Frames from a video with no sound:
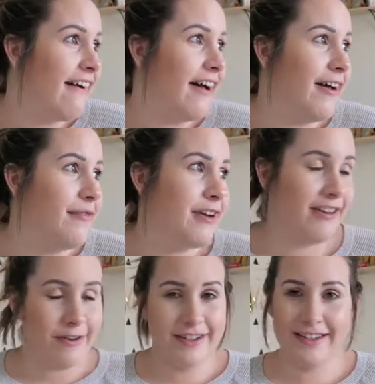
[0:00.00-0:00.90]
We
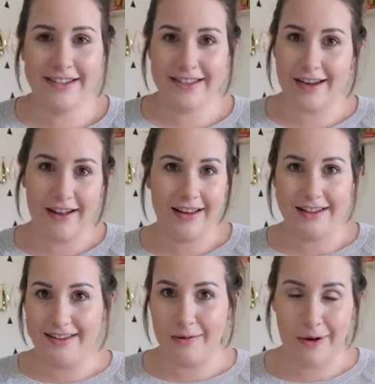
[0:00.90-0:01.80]
always just saw
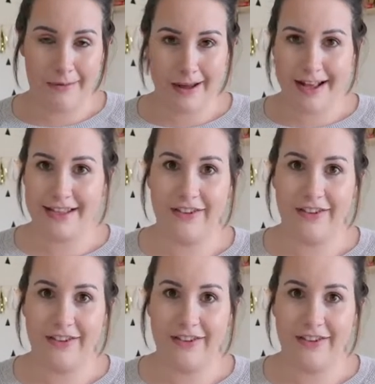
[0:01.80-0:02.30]
this apartment as